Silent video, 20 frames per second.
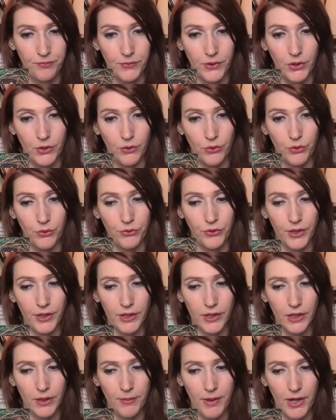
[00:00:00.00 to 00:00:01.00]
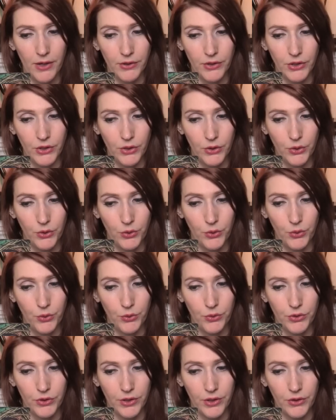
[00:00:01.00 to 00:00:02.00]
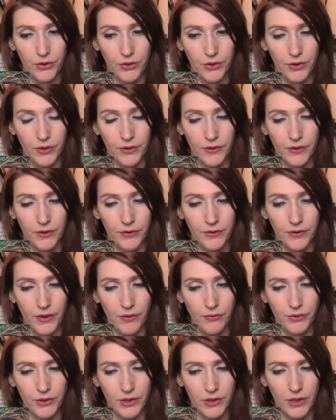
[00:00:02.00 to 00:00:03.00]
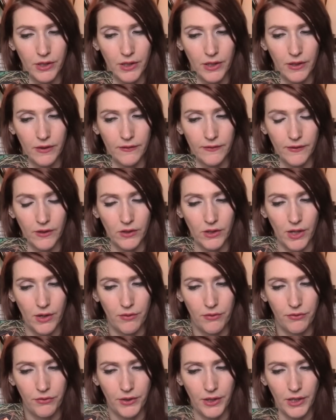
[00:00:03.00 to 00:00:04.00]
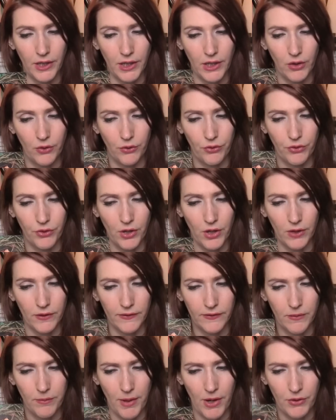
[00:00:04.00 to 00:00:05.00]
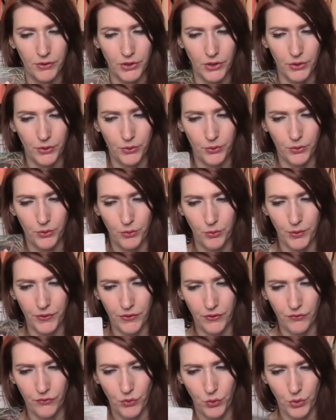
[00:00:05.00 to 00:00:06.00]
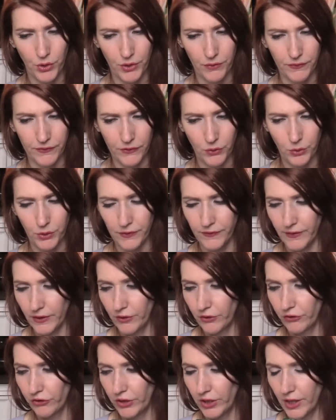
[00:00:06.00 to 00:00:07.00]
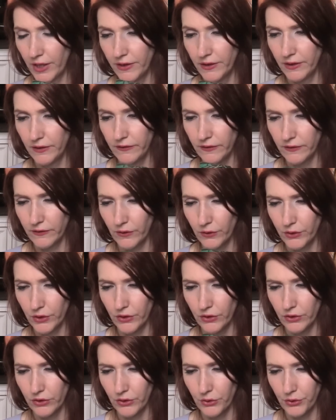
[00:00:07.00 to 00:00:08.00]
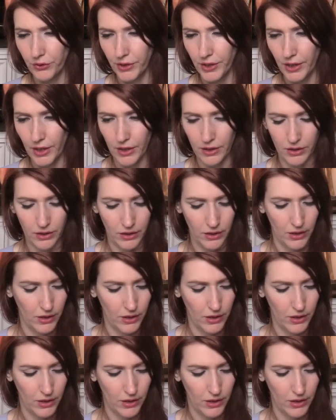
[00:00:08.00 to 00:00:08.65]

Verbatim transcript: you know, they're thinking about you. There, there definitely is a lot of thinking or thoughts about you with the Four of Swords energy, and this is on the 30th.